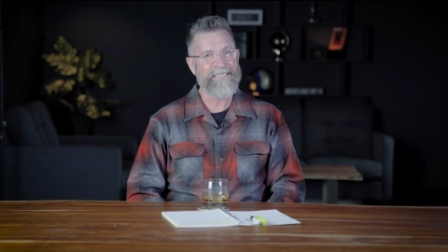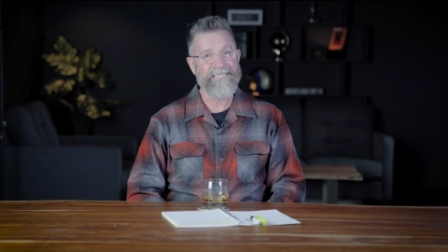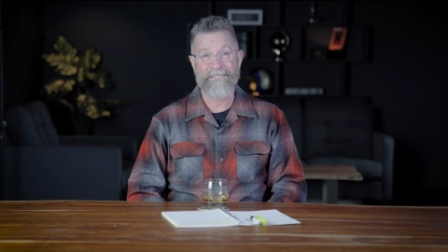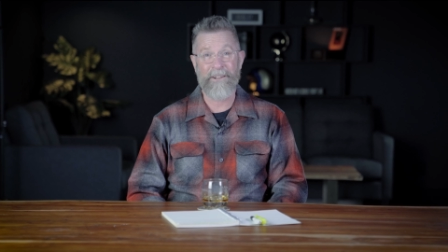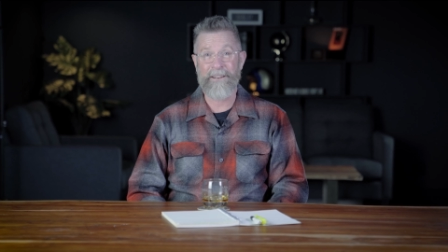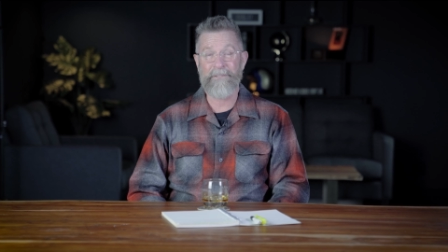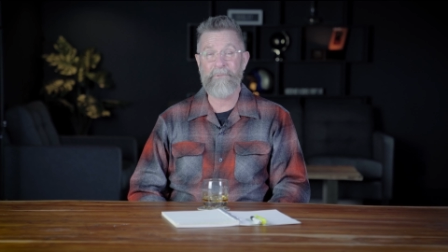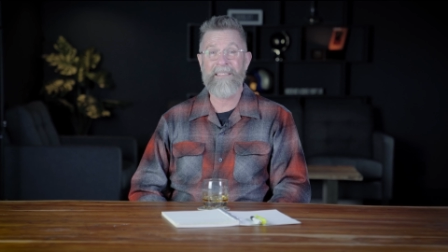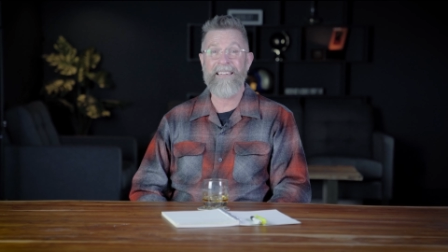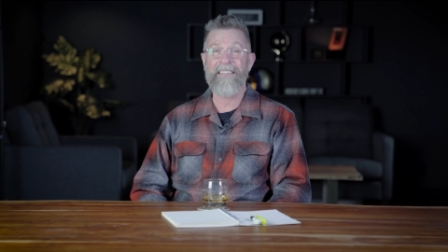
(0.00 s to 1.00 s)
it's not even
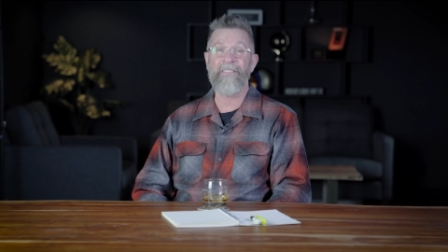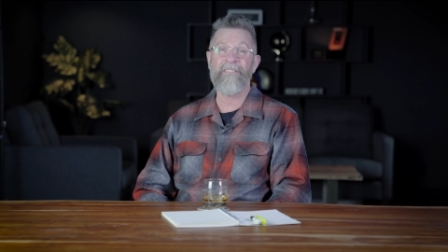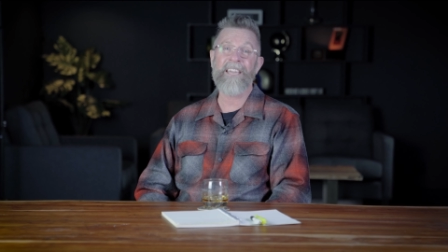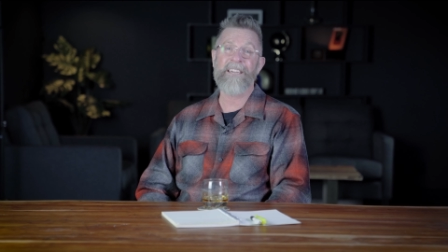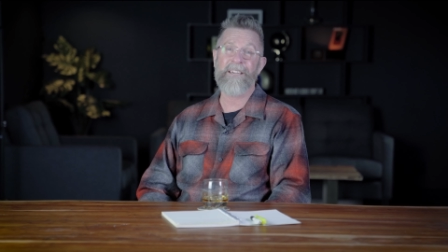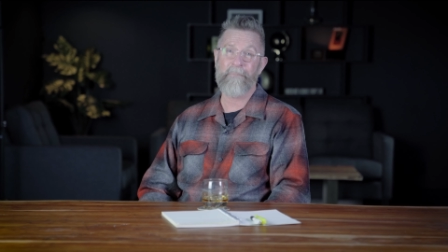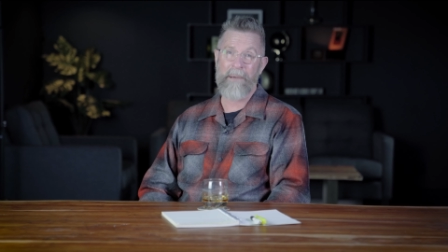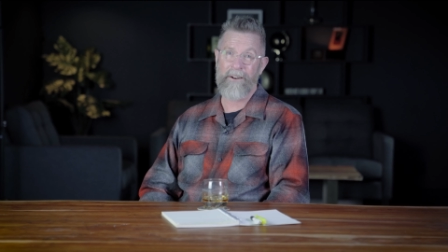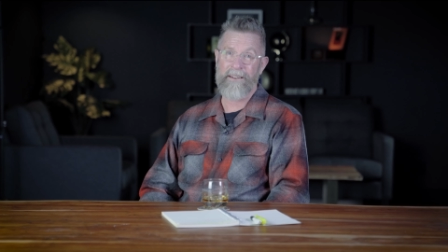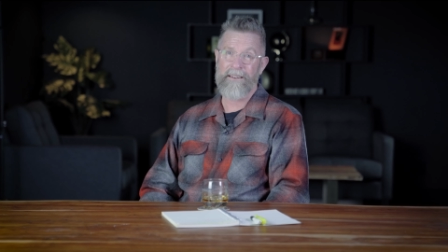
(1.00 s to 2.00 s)
the way they think
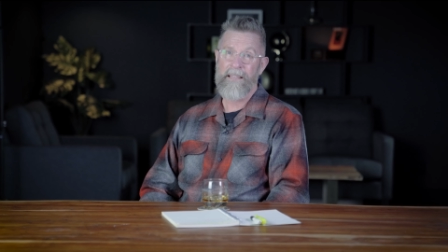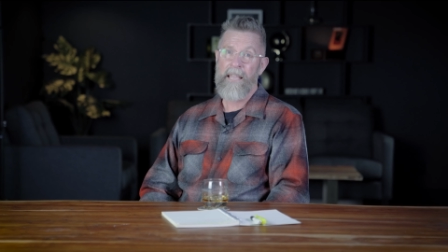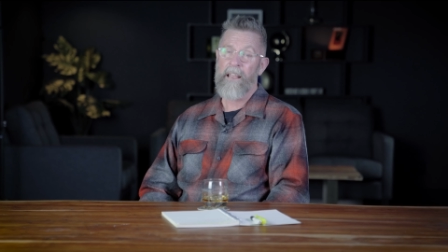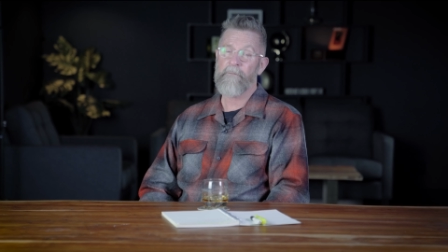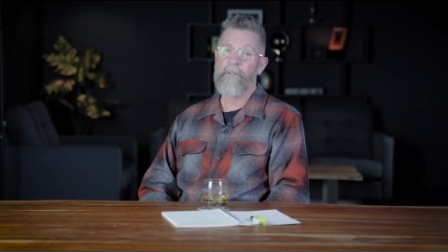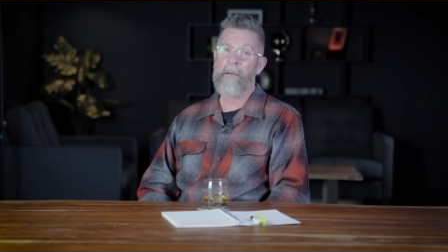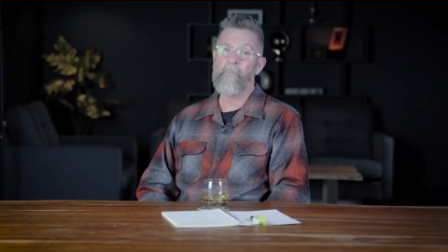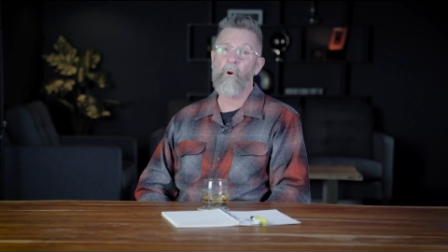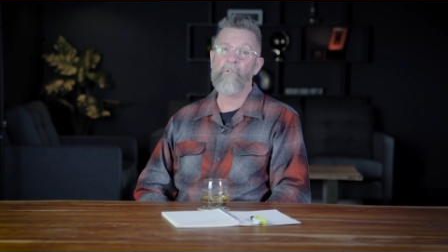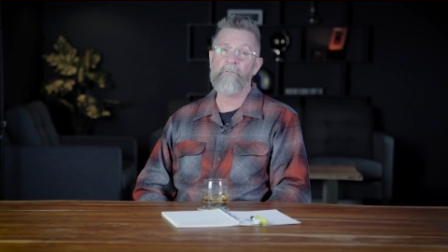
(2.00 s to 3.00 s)
about it. In fact,
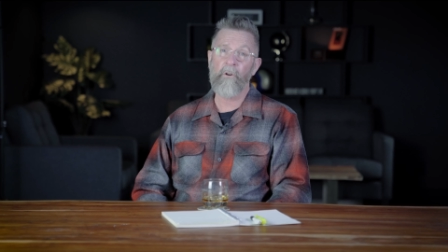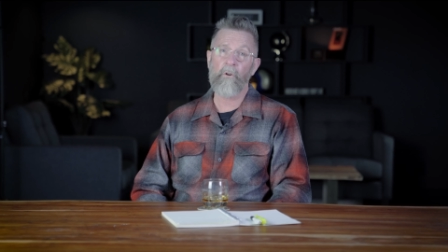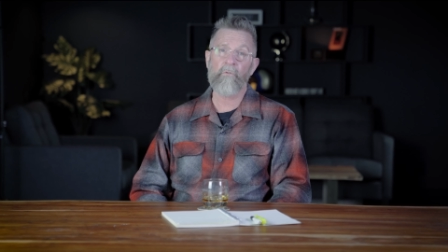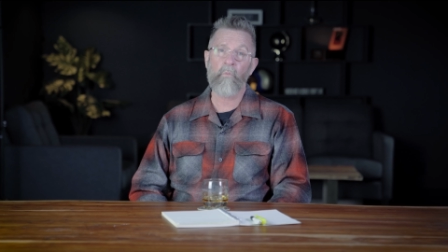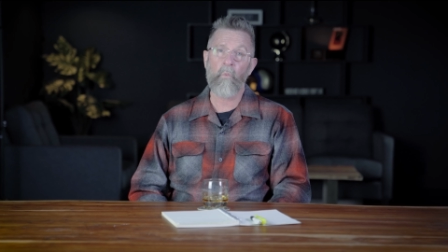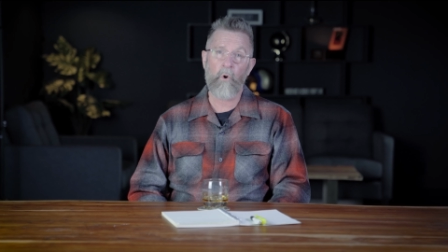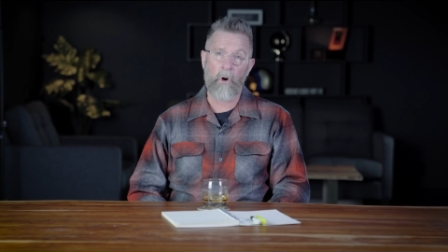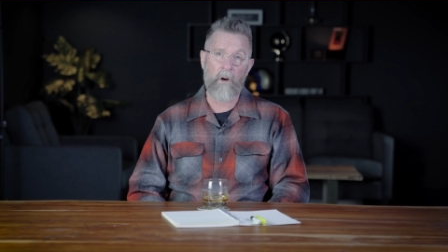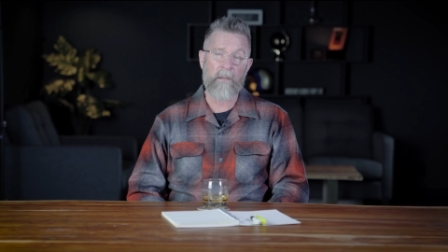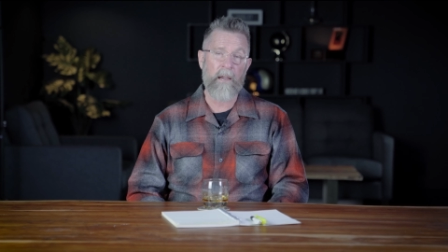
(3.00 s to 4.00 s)
most folks
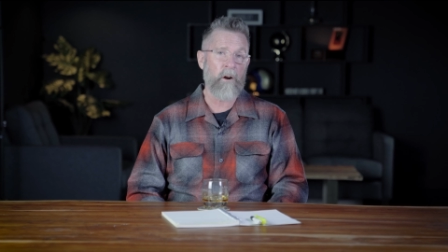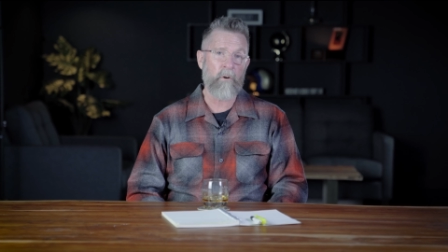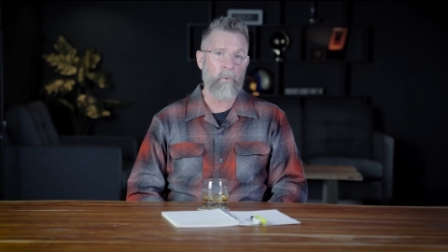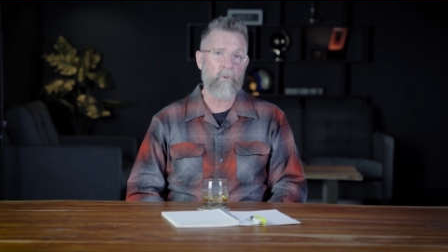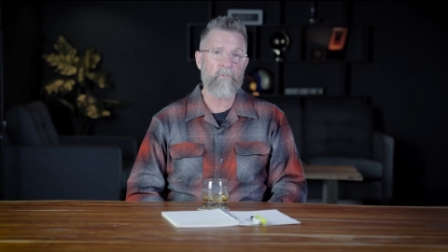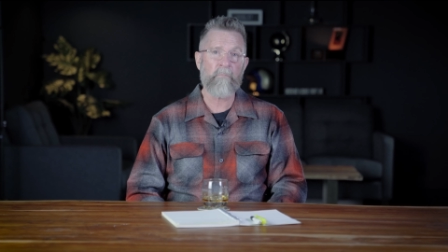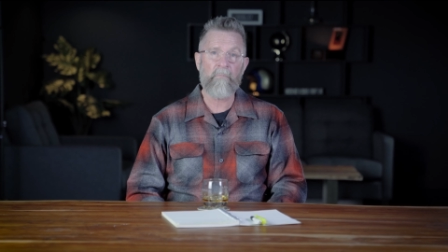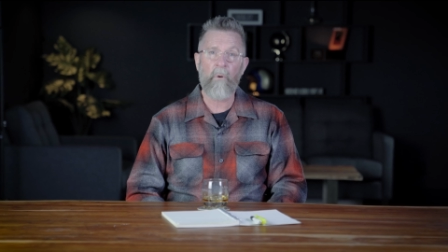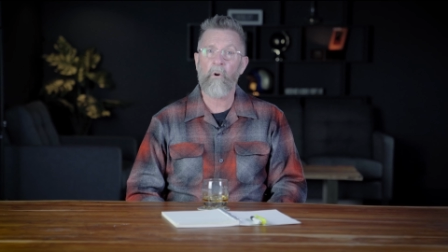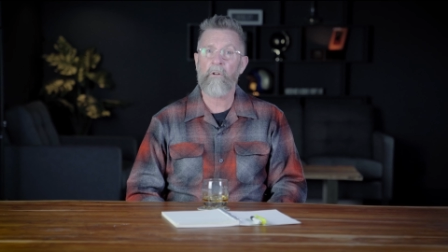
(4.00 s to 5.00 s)
work, air quotes,
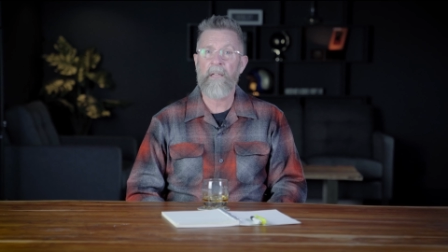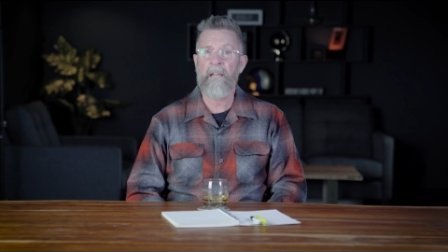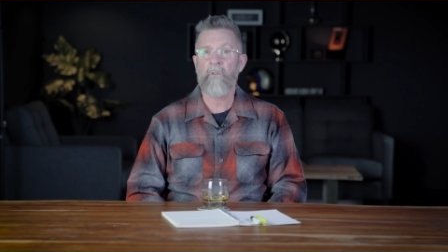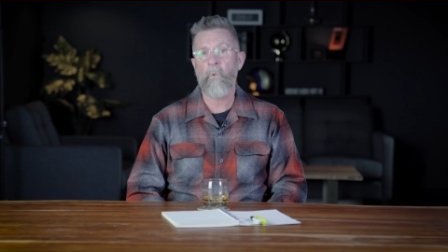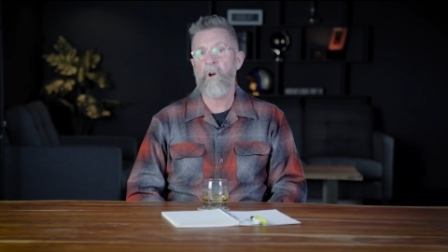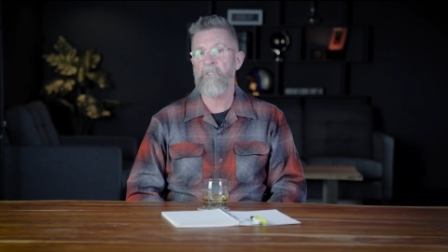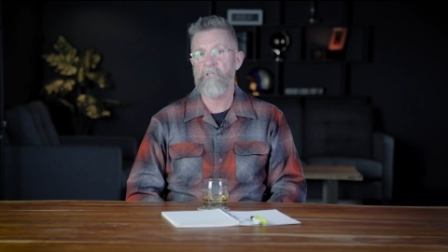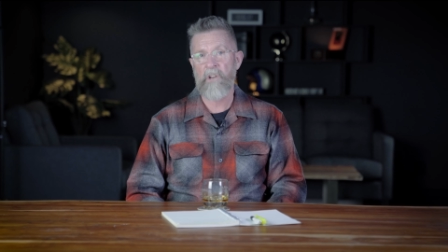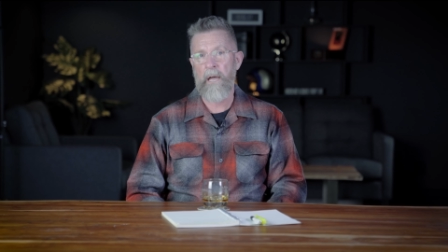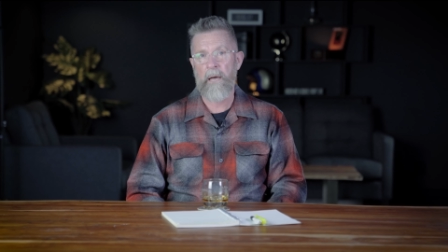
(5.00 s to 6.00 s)
more than one
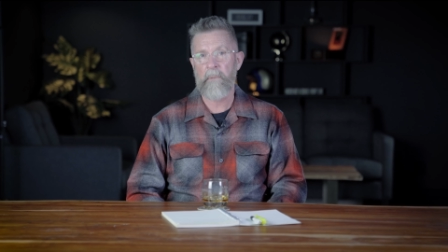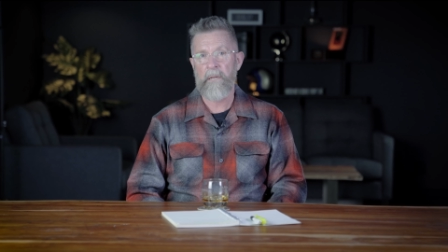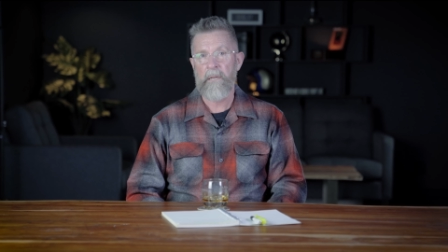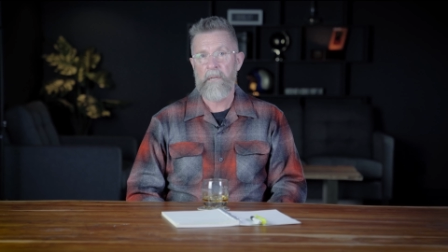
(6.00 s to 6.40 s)
job.